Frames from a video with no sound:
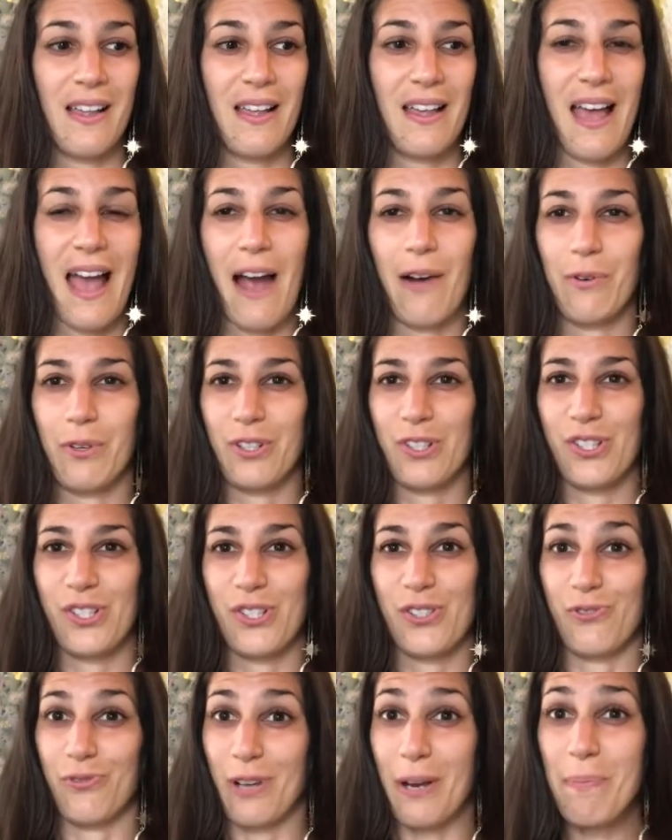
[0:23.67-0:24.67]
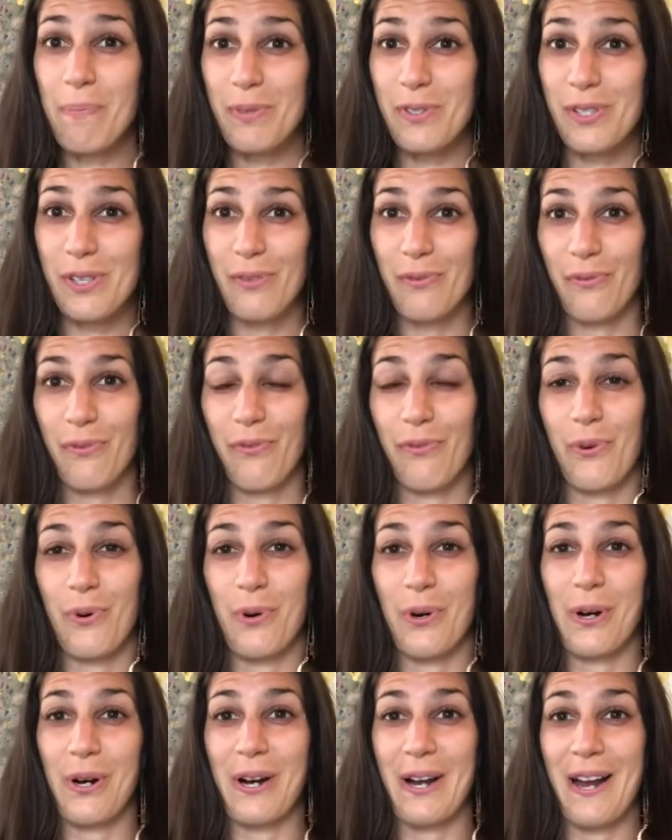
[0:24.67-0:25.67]
our script
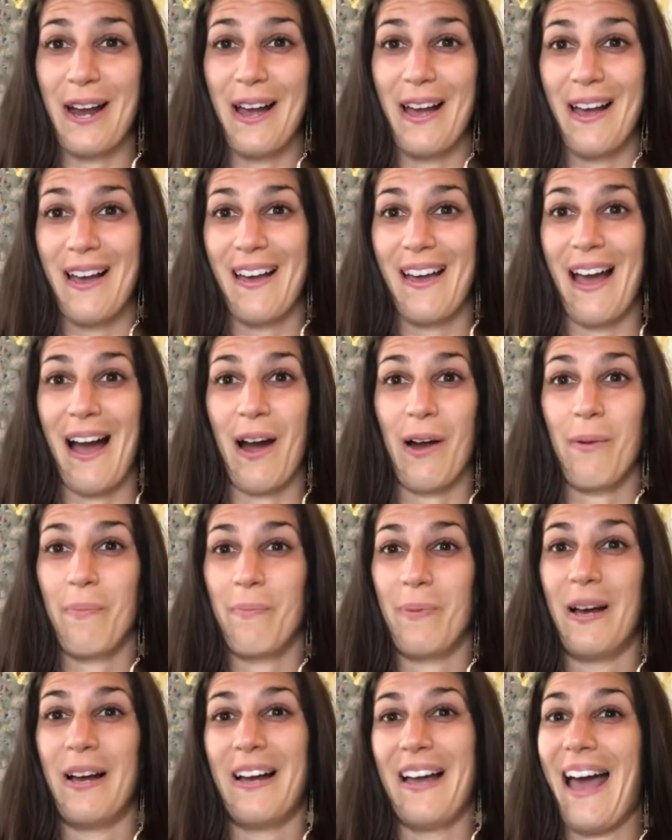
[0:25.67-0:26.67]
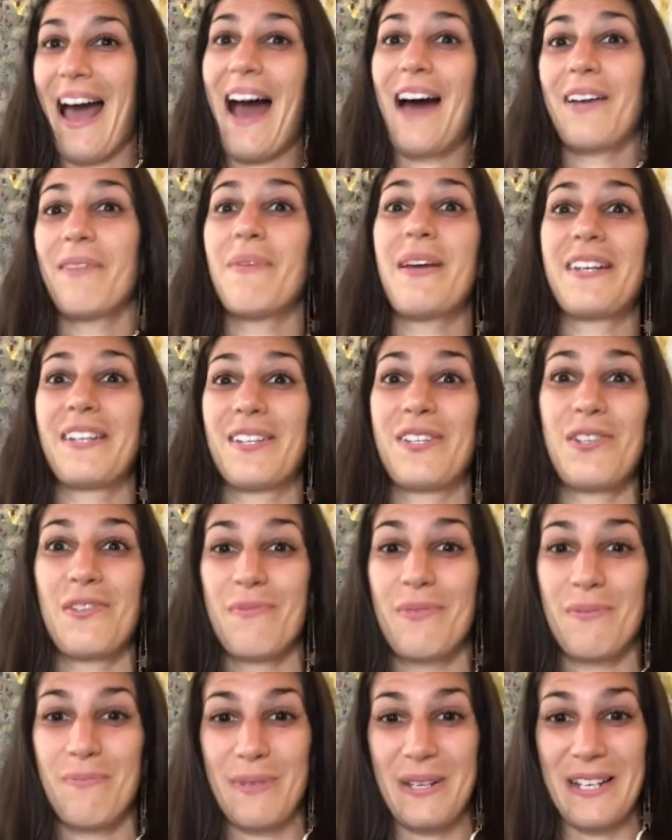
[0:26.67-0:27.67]
for how to make a
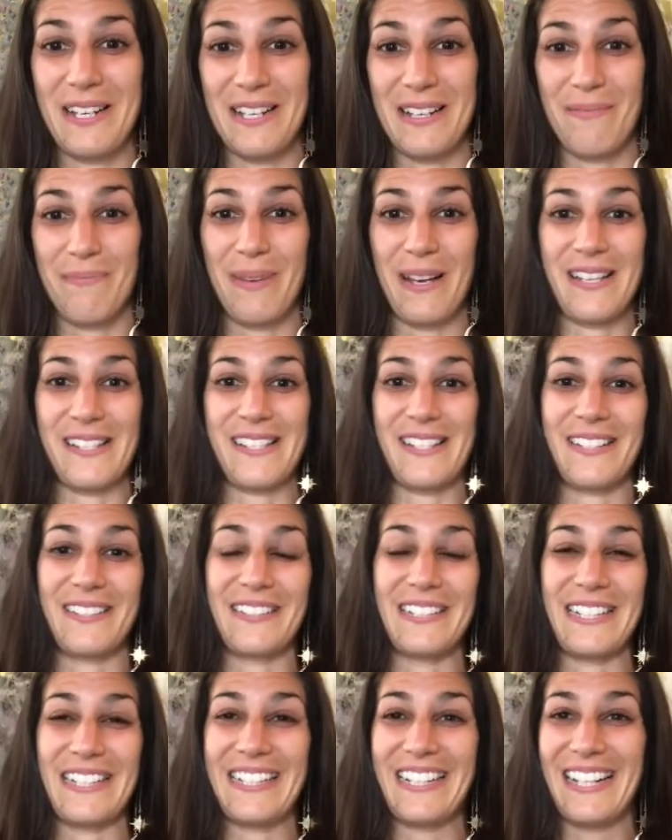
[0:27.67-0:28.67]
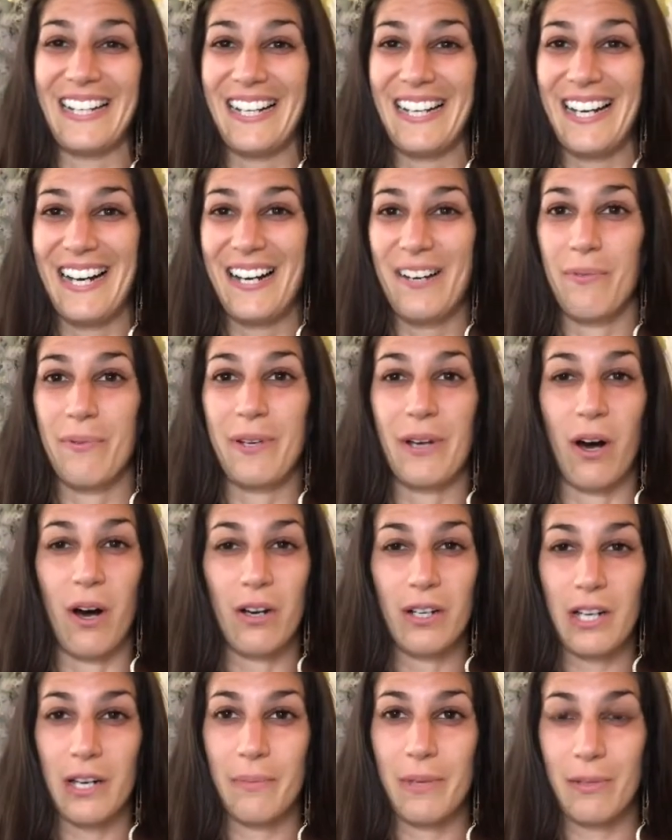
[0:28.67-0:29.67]
human being, basically. We all
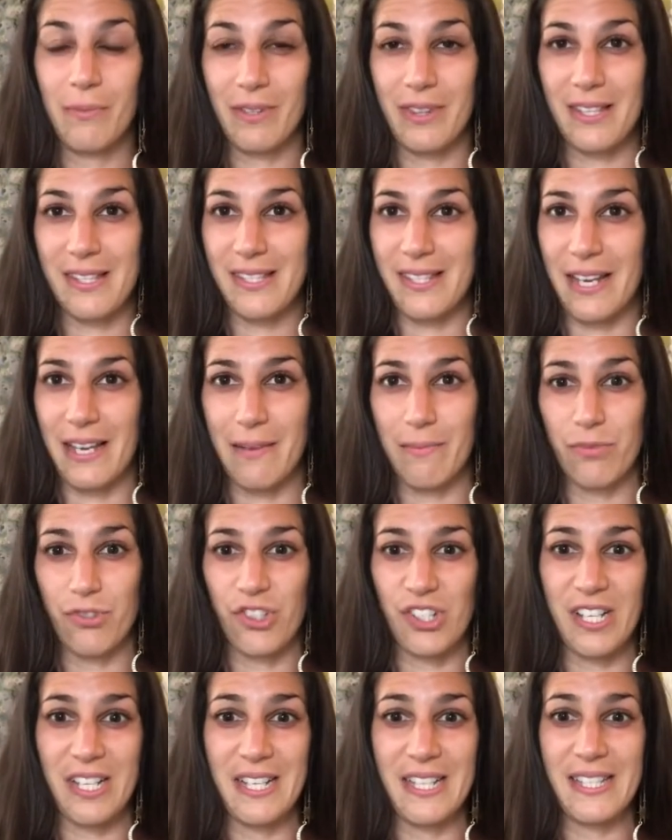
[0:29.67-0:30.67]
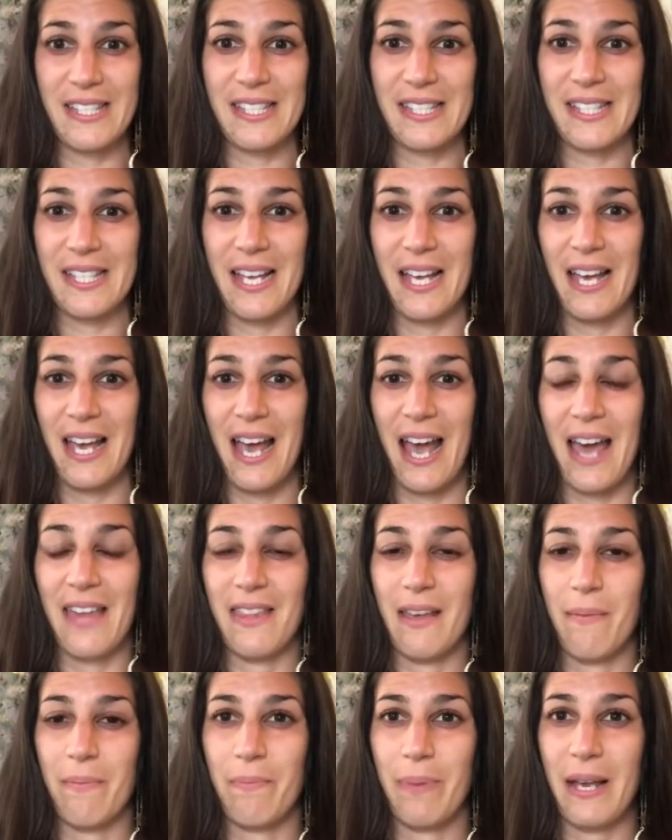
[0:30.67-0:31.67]
come in with the same genes, and
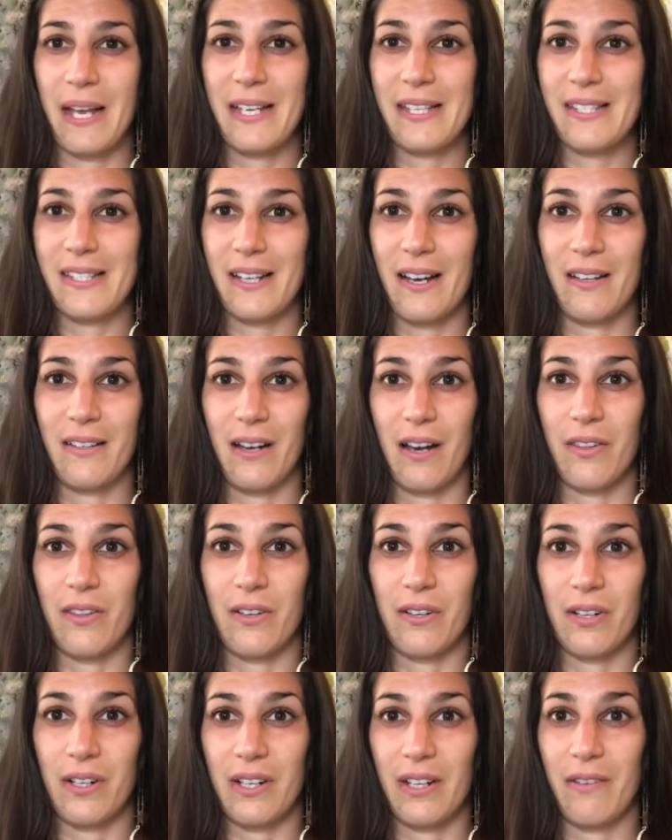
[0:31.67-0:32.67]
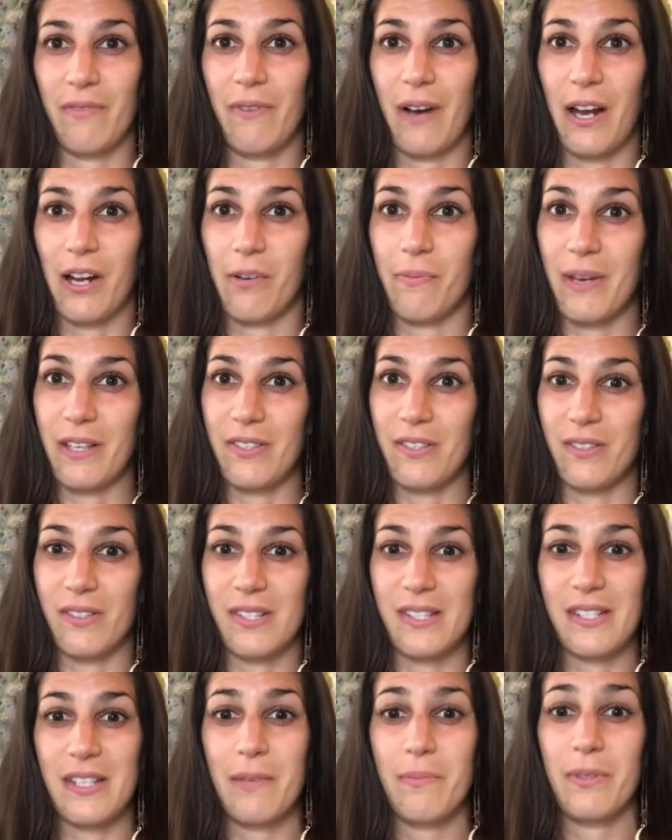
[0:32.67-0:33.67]
then based on other environmental
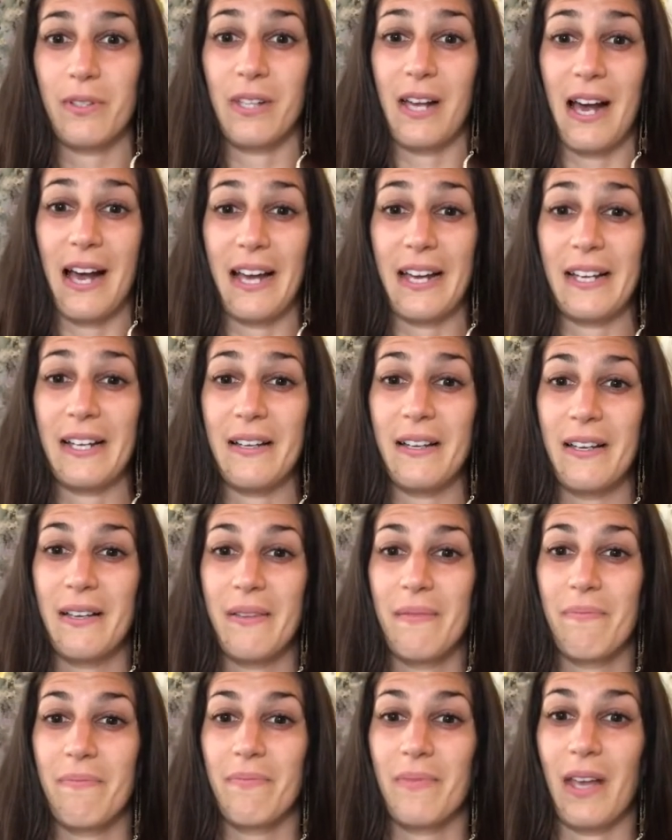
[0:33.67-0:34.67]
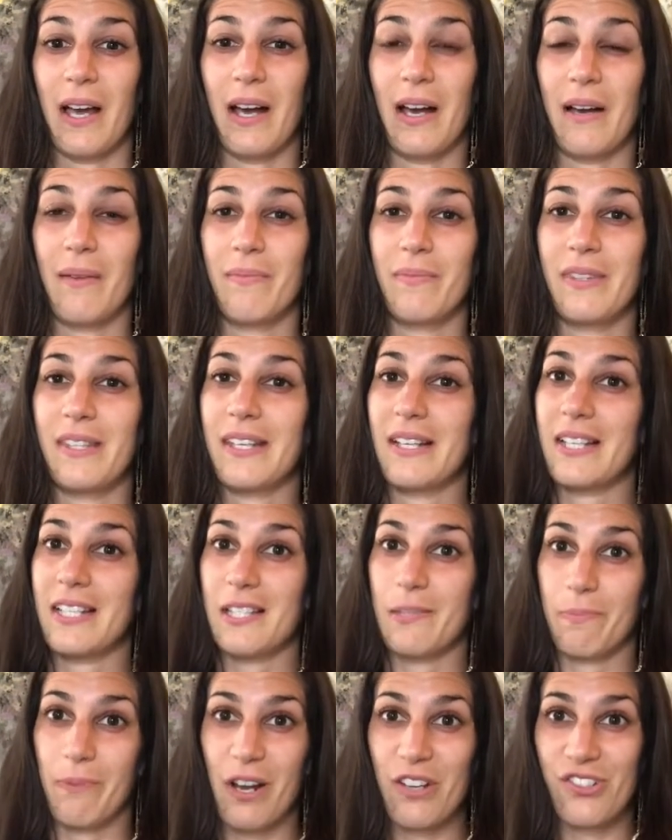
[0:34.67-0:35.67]
stimuli, the
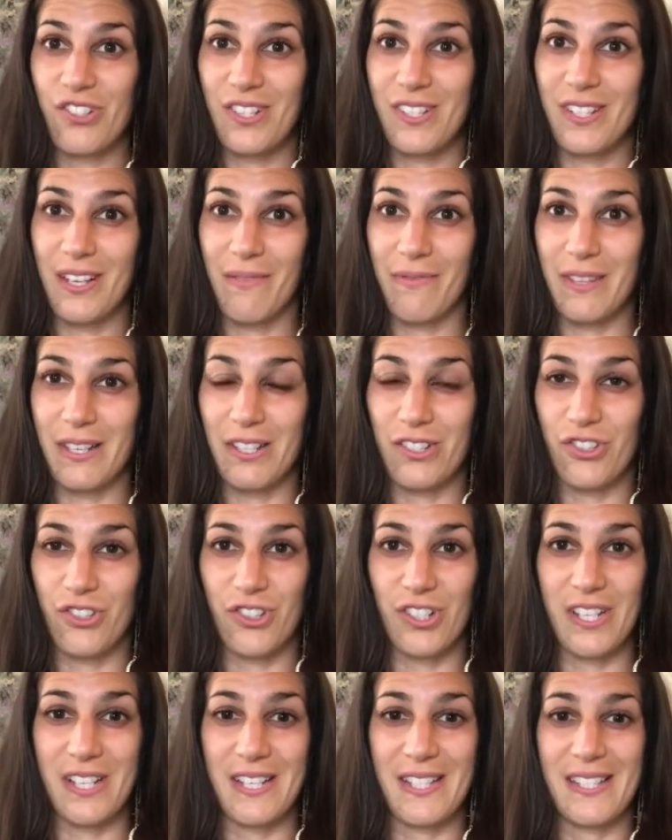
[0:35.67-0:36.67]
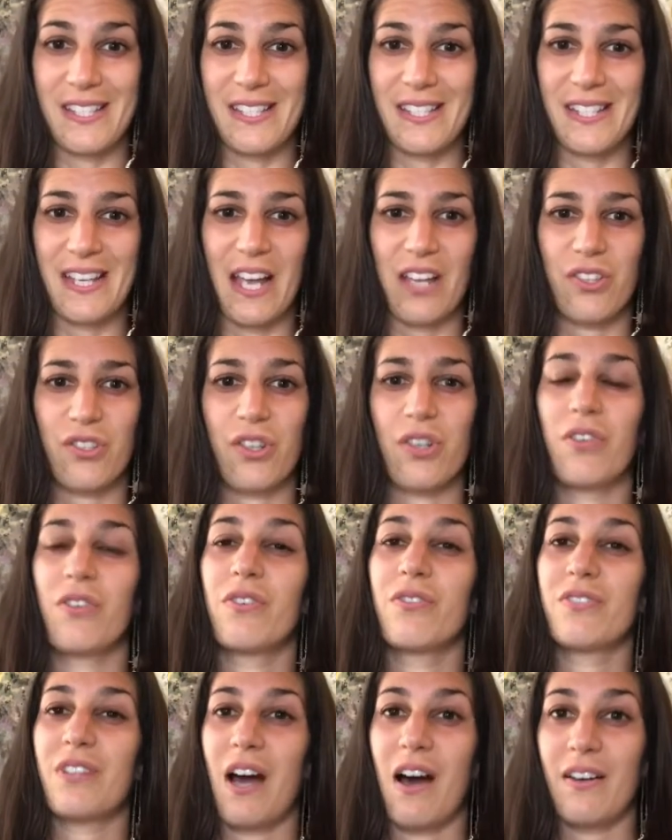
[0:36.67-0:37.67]
expressions of these genes get
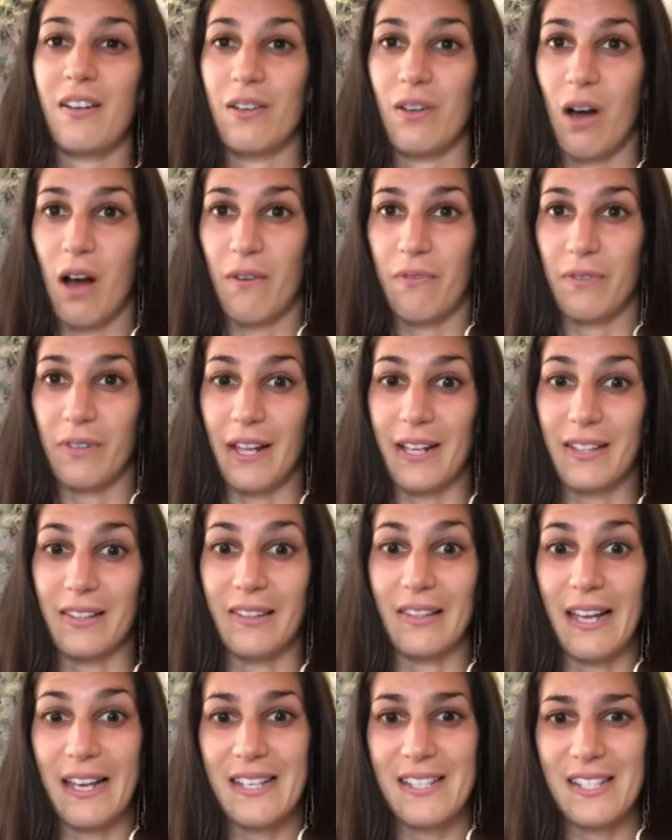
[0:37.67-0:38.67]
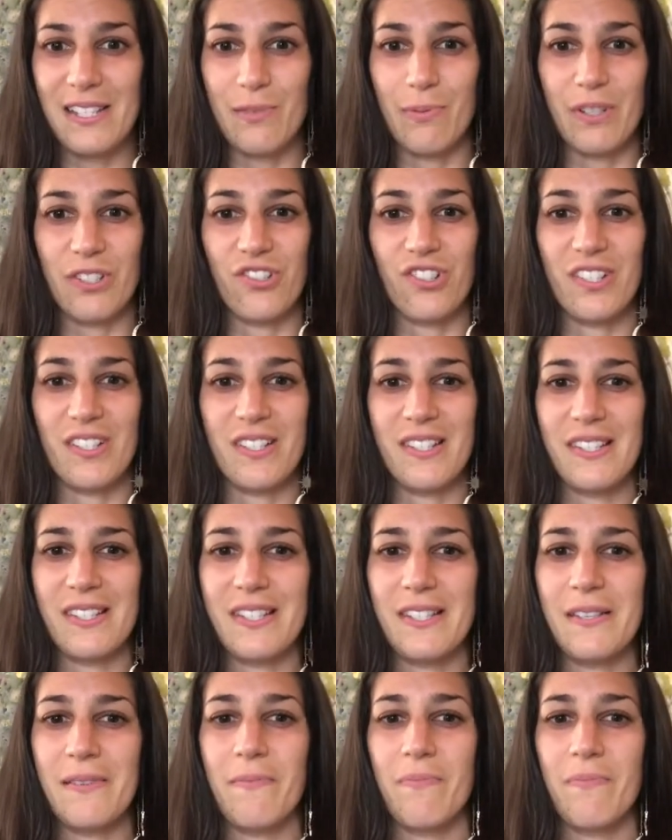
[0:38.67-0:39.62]
turned on and off like light switches.